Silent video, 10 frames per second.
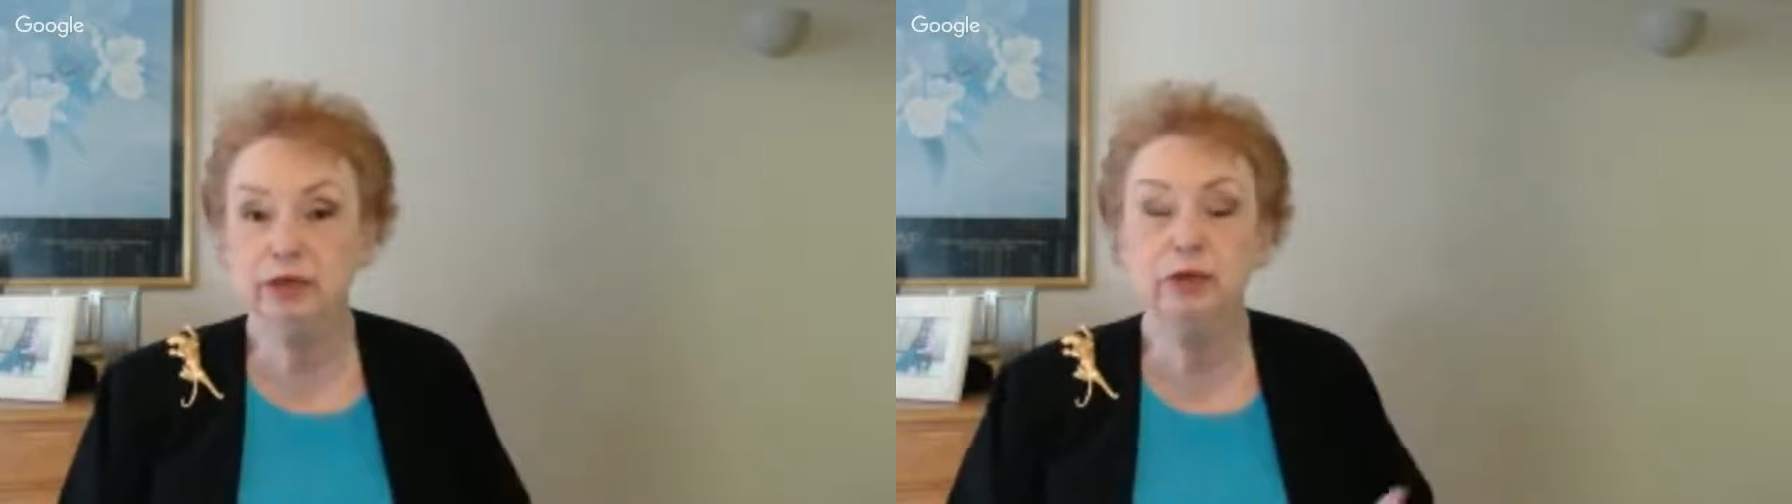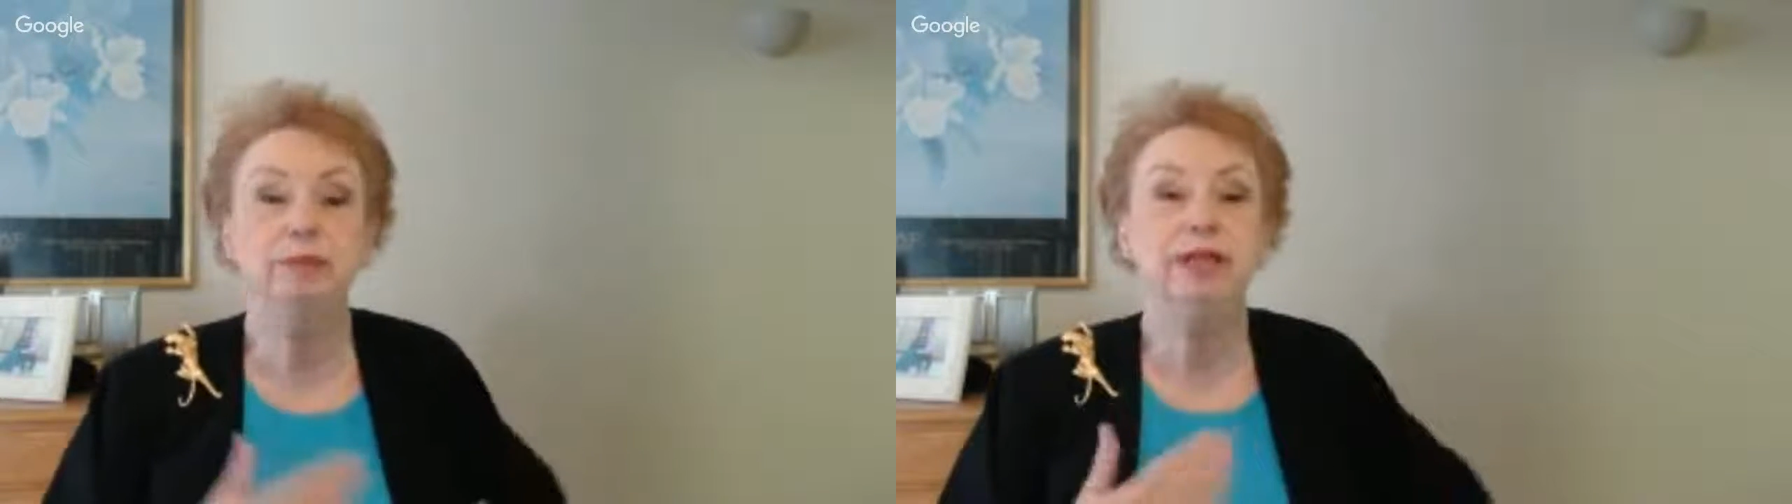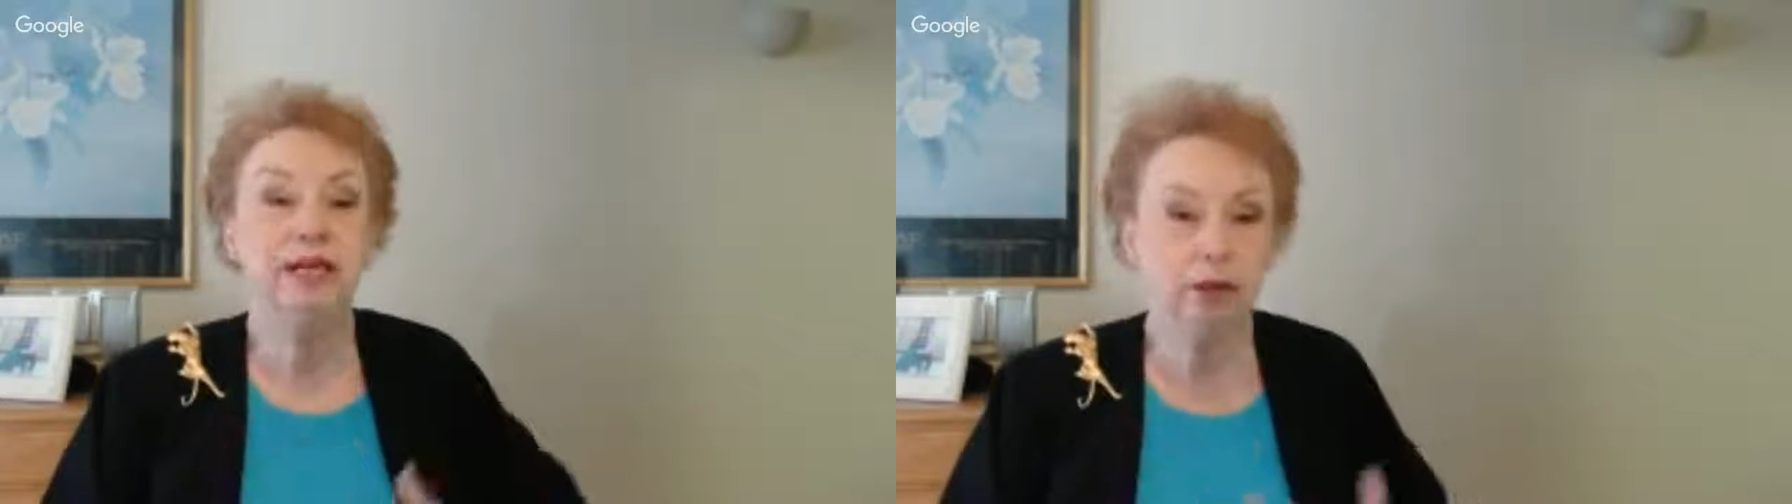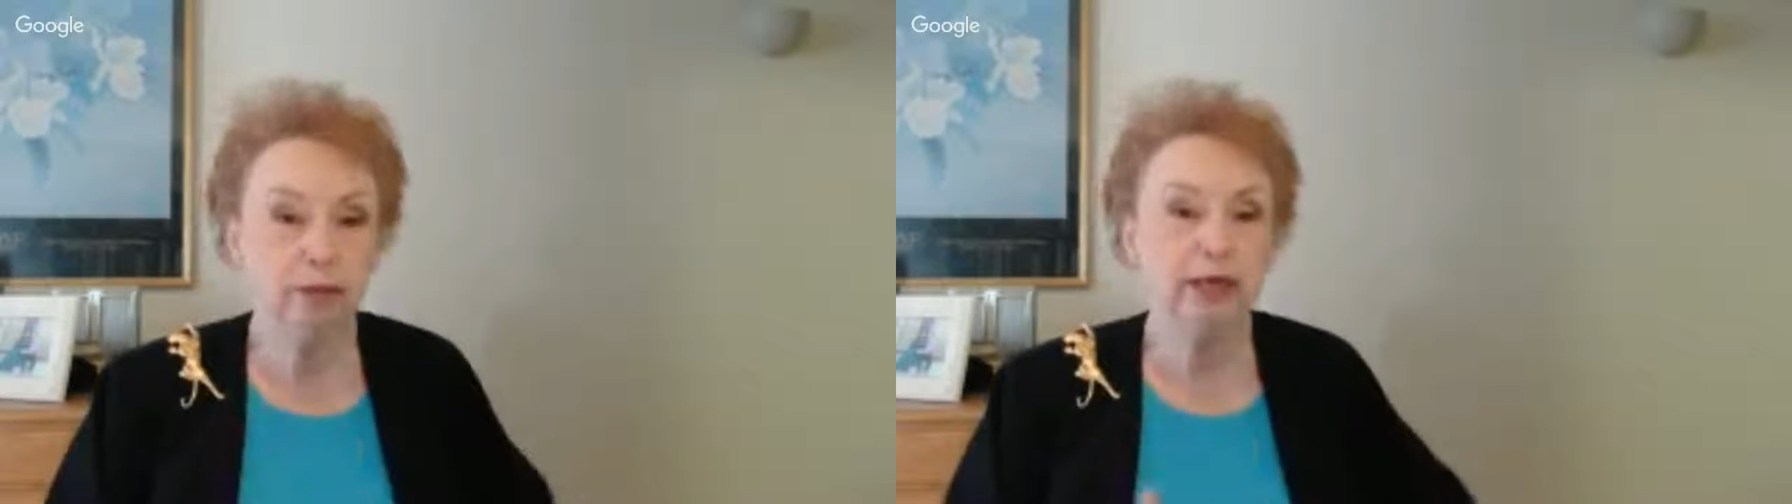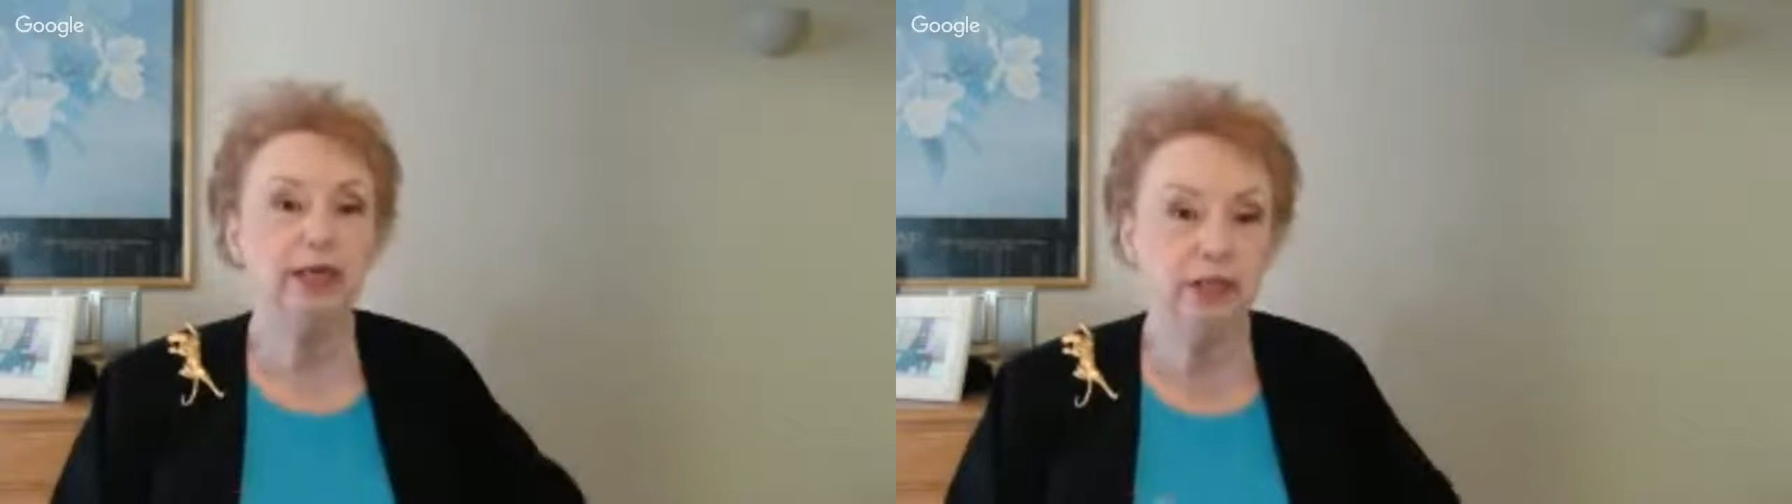taking your
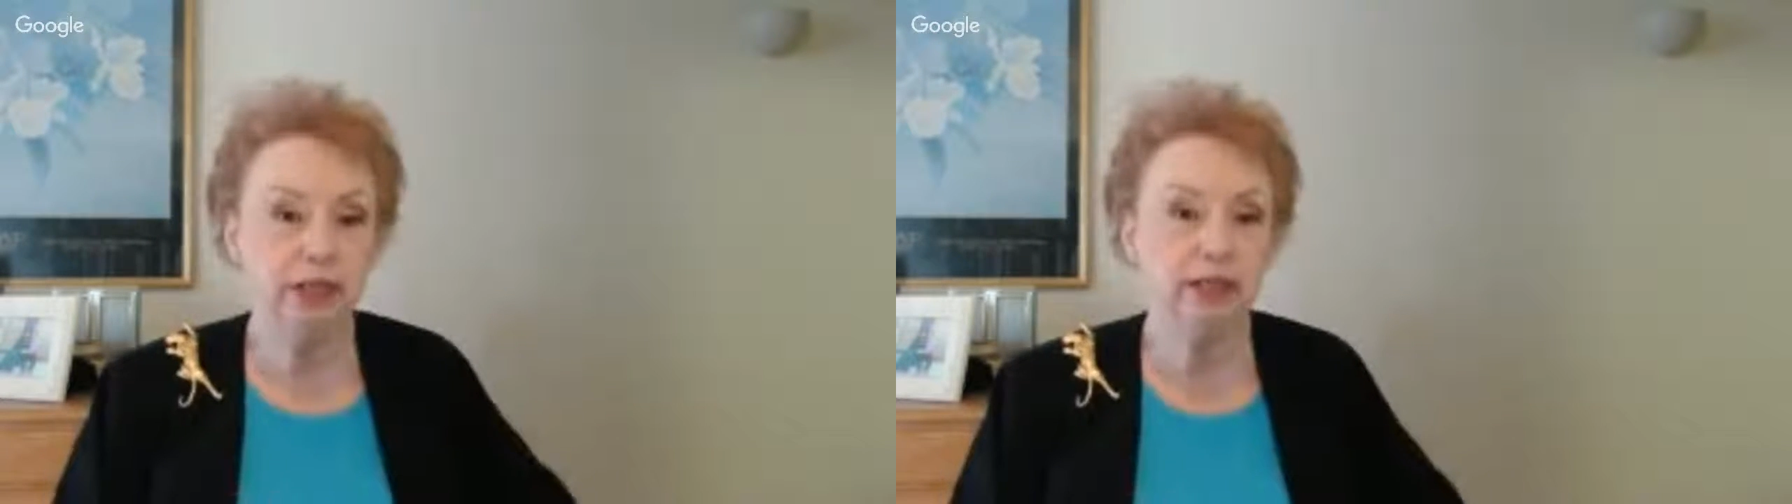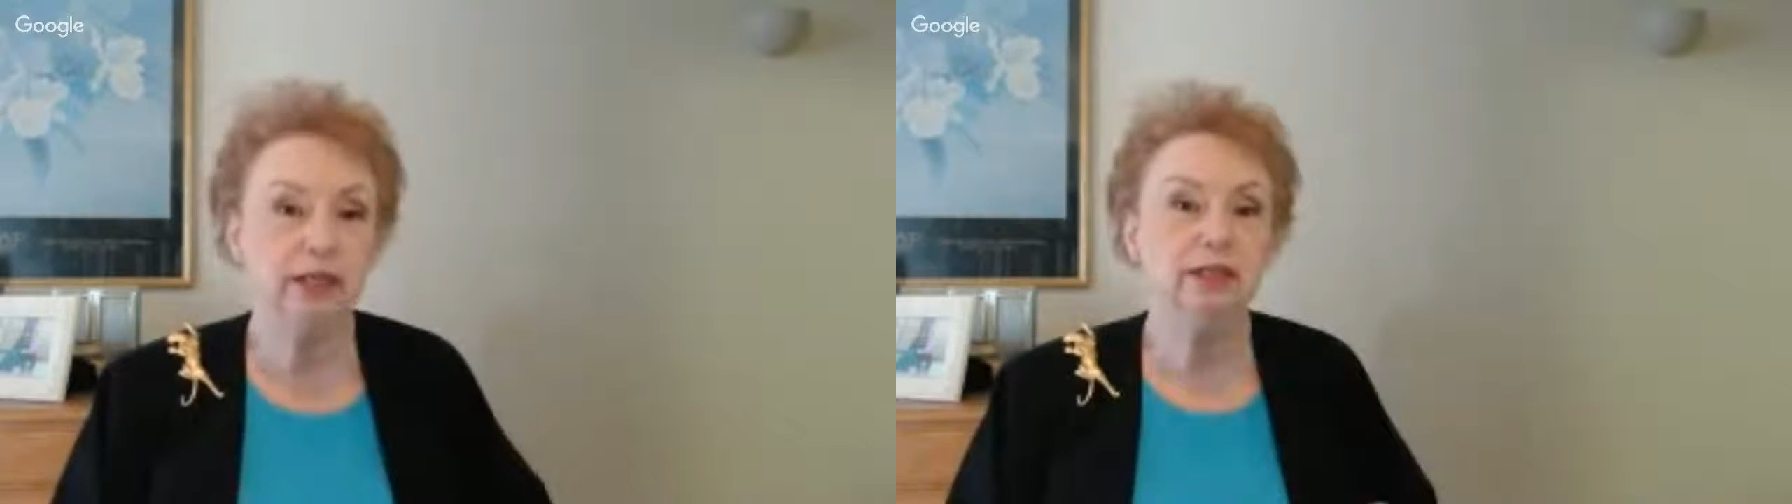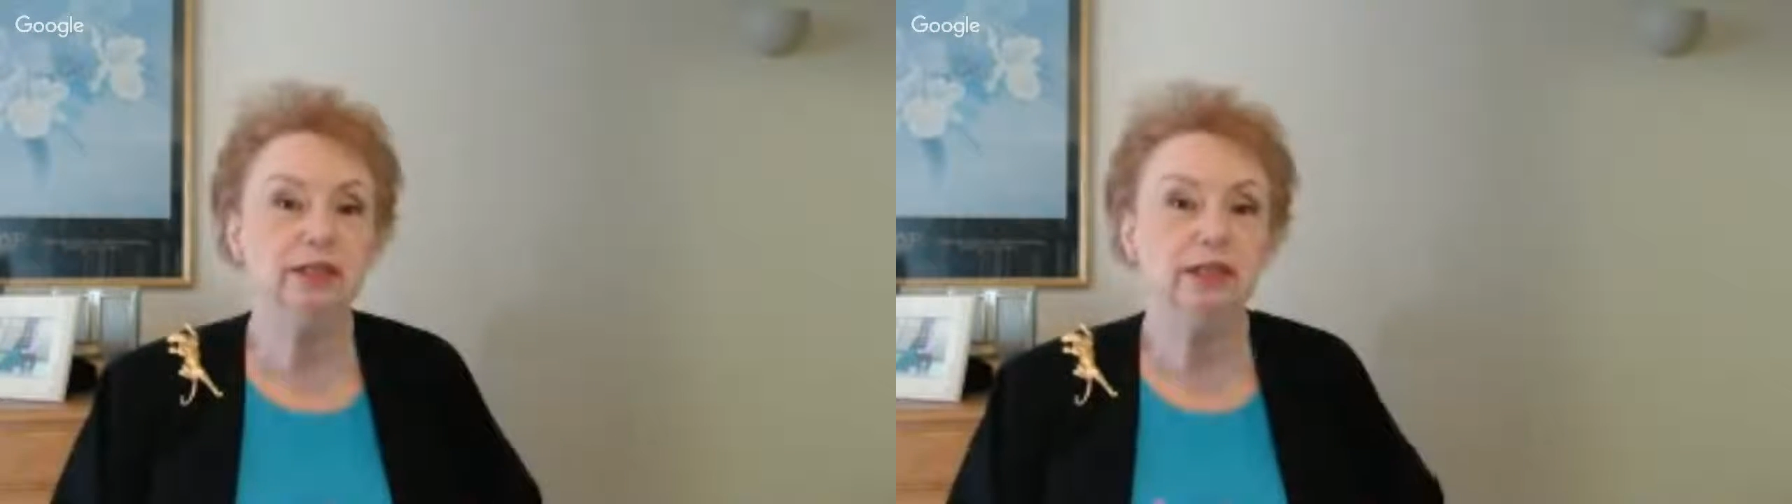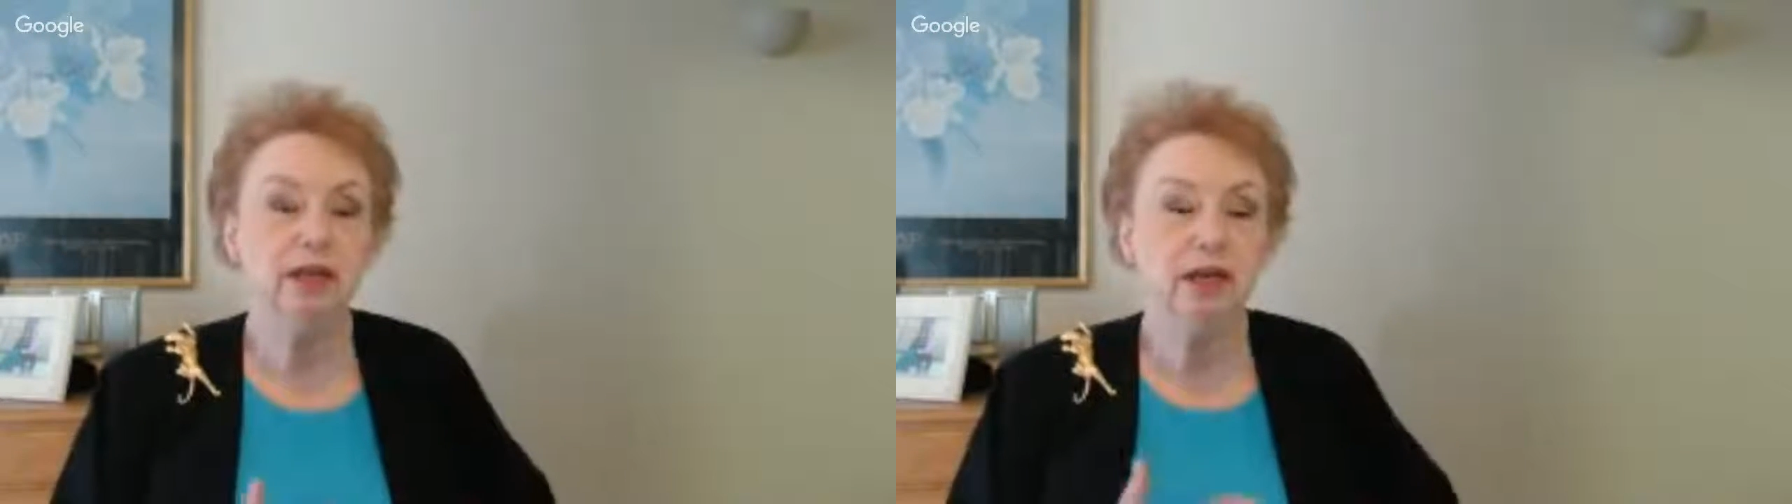medication thinking that it's